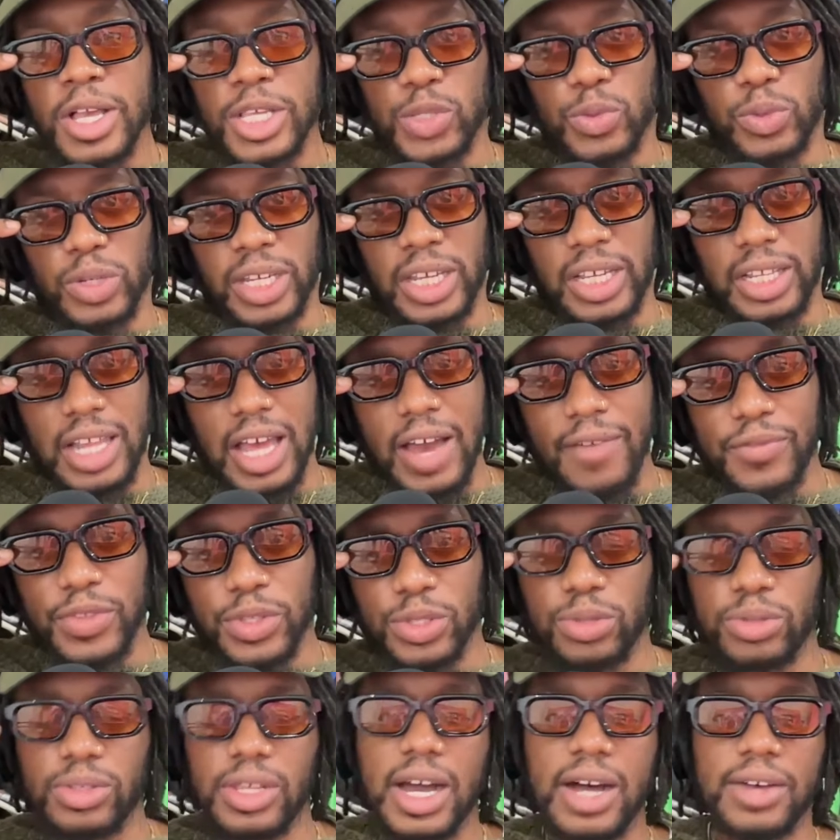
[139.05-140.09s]
So when he left
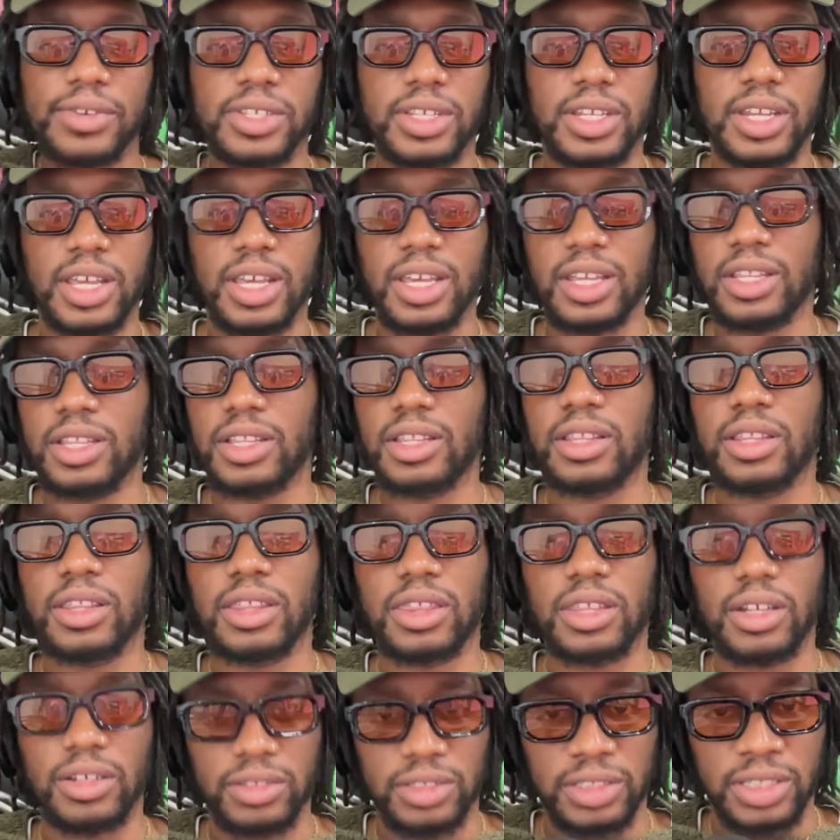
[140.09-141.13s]
in
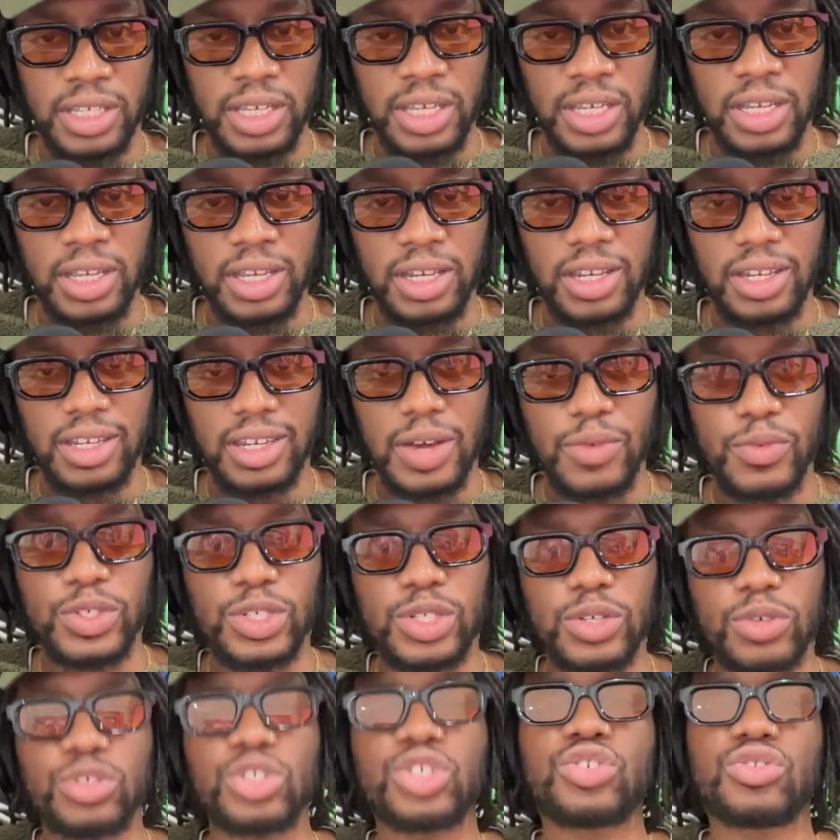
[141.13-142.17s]
2013, there
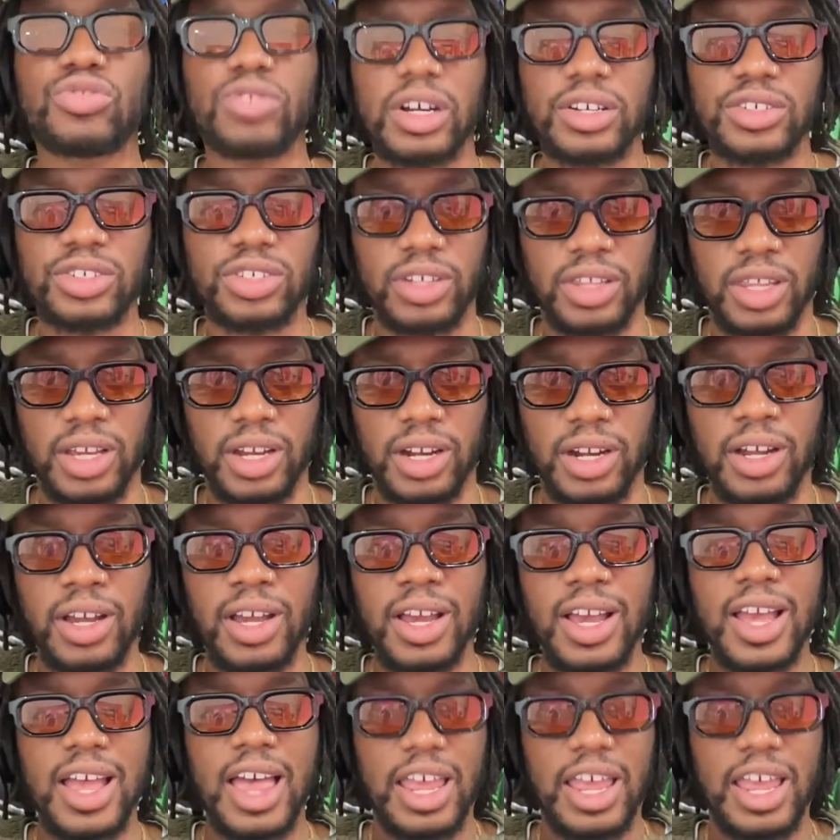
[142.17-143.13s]
was no structure there.